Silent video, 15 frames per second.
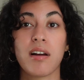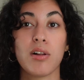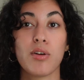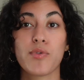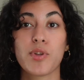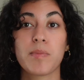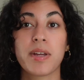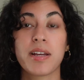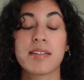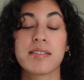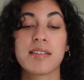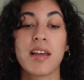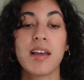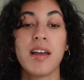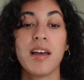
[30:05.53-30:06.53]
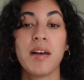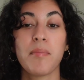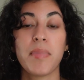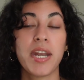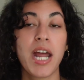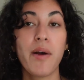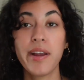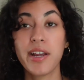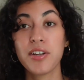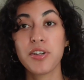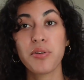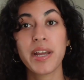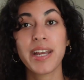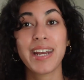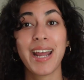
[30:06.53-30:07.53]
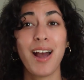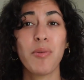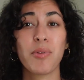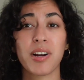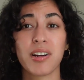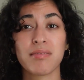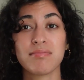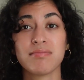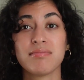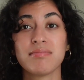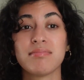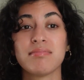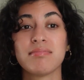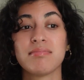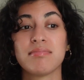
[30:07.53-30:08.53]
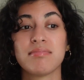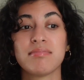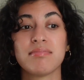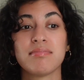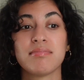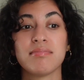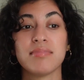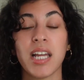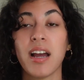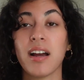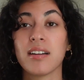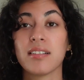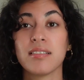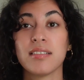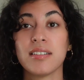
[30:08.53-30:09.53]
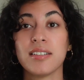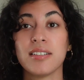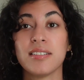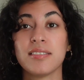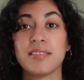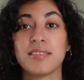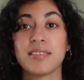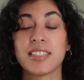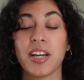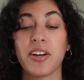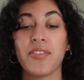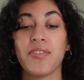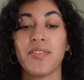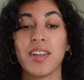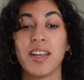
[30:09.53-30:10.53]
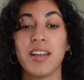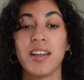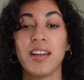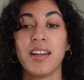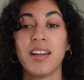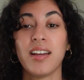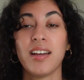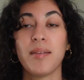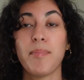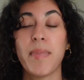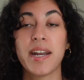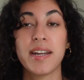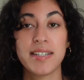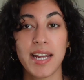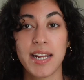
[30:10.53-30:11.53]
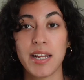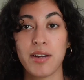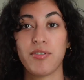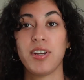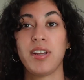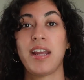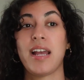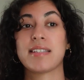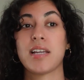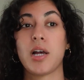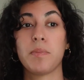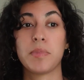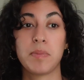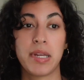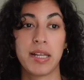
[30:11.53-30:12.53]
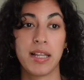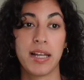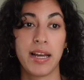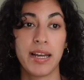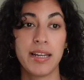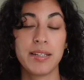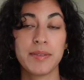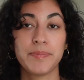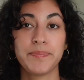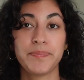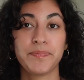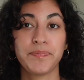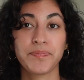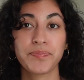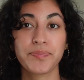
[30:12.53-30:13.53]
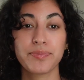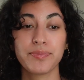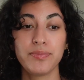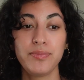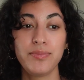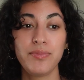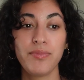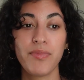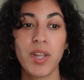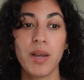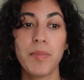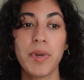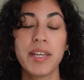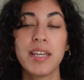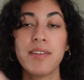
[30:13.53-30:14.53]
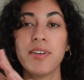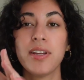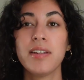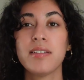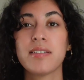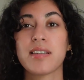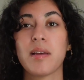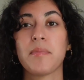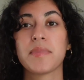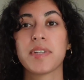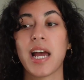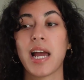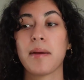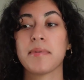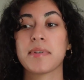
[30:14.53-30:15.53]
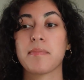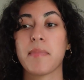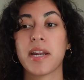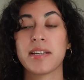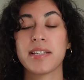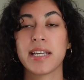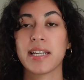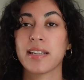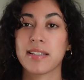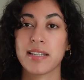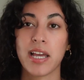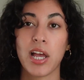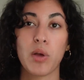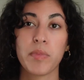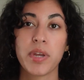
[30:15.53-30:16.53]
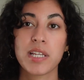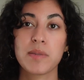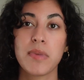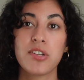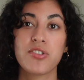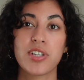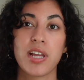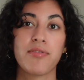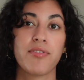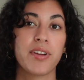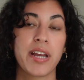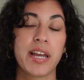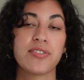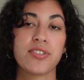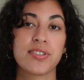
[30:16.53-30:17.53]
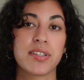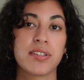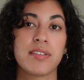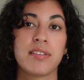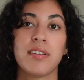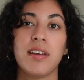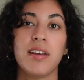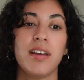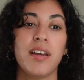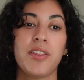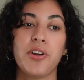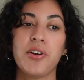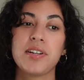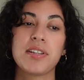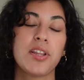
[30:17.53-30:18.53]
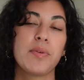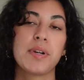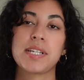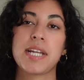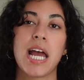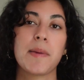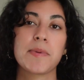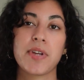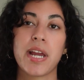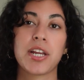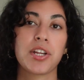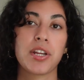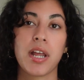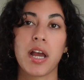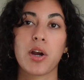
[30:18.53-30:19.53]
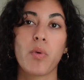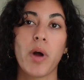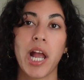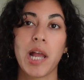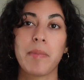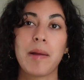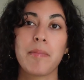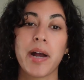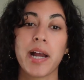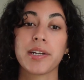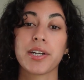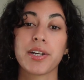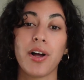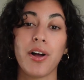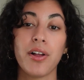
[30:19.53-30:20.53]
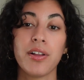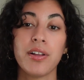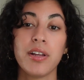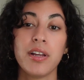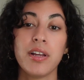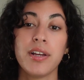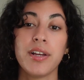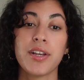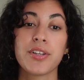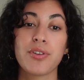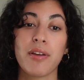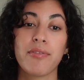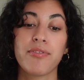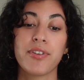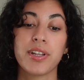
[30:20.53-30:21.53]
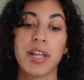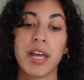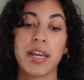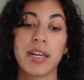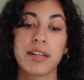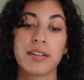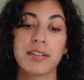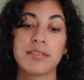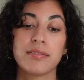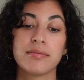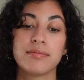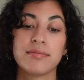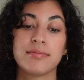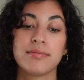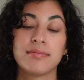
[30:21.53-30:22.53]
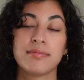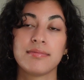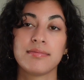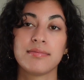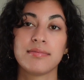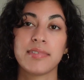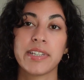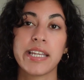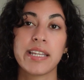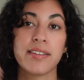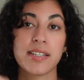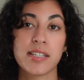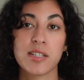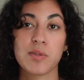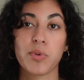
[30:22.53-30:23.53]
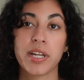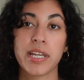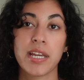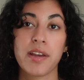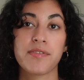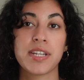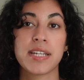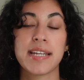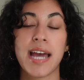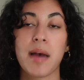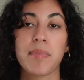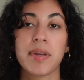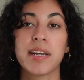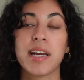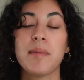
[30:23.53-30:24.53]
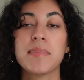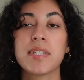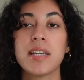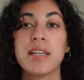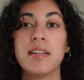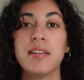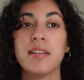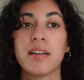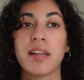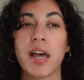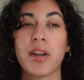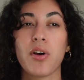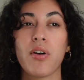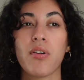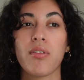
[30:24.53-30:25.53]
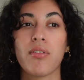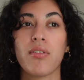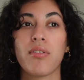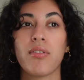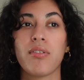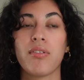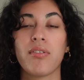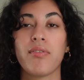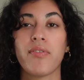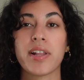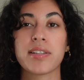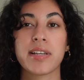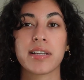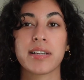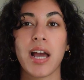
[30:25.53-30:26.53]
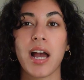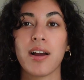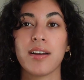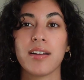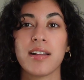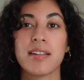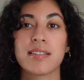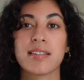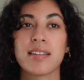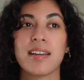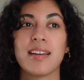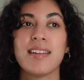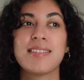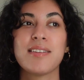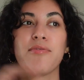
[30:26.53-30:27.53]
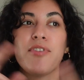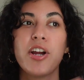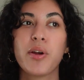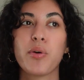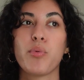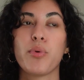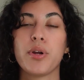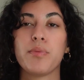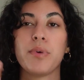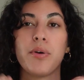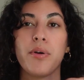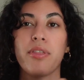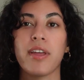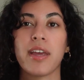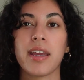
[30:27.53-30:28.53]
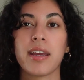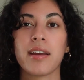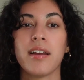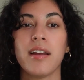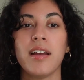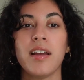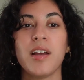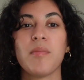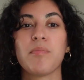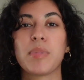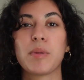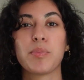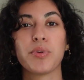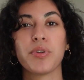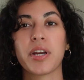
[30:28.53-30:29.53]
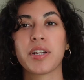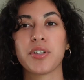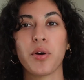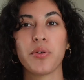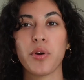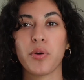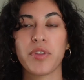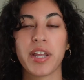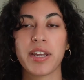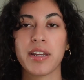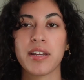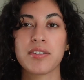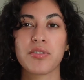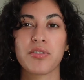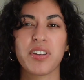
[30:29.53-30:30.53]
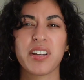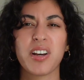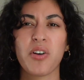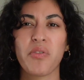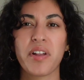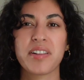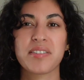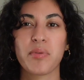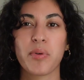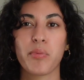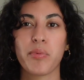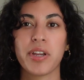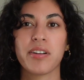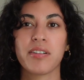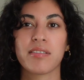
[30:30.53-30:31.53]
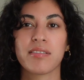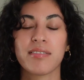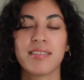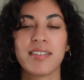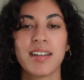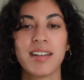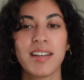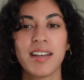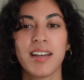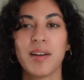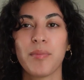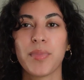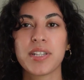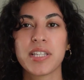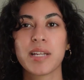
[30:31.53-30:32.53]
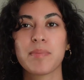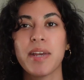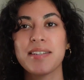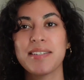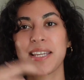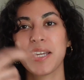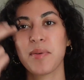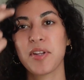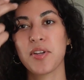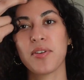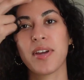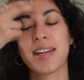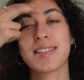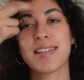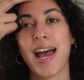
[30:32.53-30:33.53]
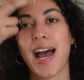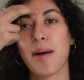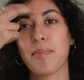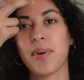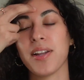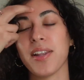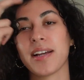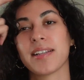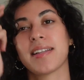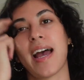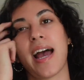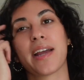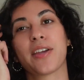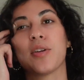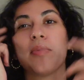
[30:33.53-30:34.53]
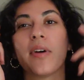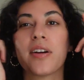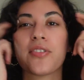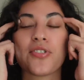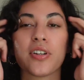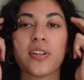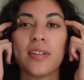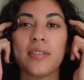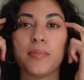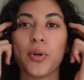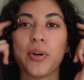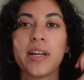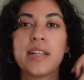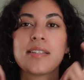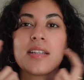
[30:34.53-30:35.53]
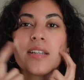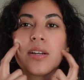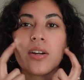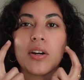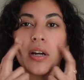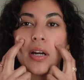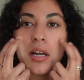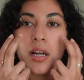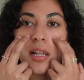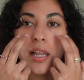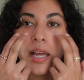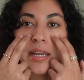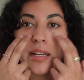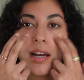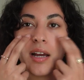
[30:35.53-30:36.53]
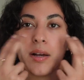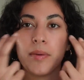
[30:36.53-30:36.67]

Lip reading: all over the place. But now I can do like an hour. Yeah. So meditating really has helped me a lot. But even sometimes meditating doesn't help me as much because I feel like there were times I could not quiet my mind at all. So I feel like this is where EFT tapping comes in. And I know that's like it's a very woo-woo thing. People like don't know what that is. It's like, oh, that's weird. But it's like basically when you like tap on like the acupuncture points in your like